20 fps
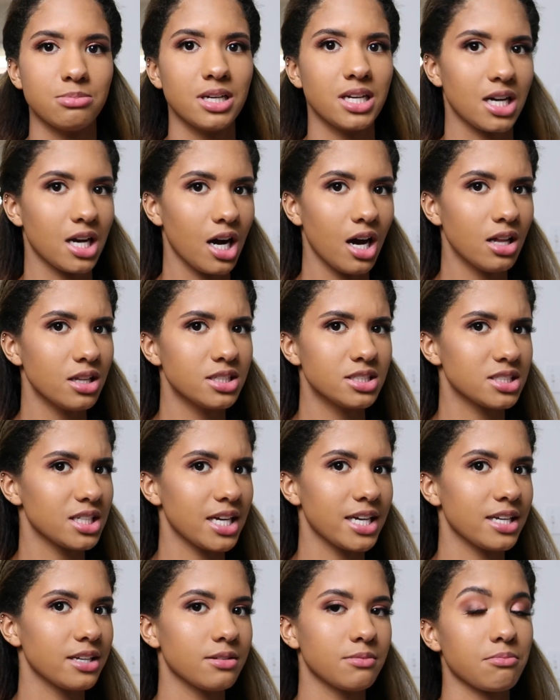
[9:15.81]
but in college,
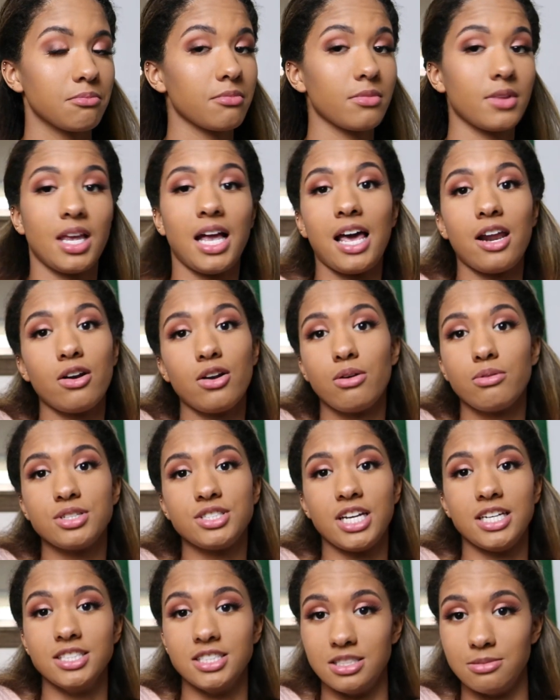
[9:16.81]
like, I don't know
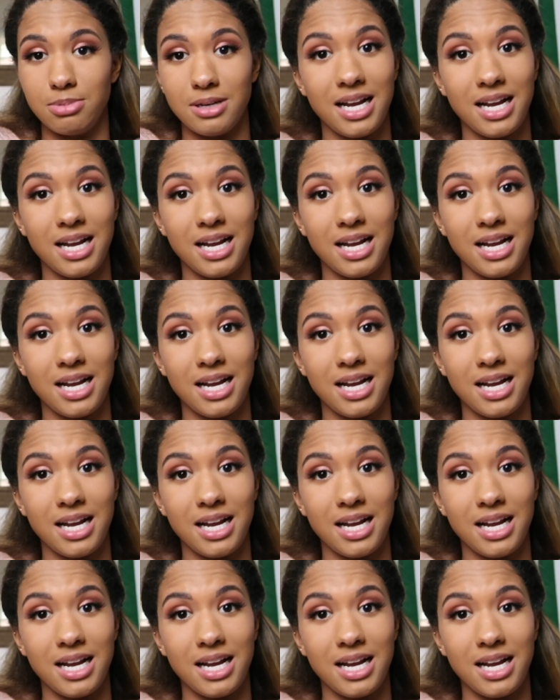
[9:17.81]
what changes,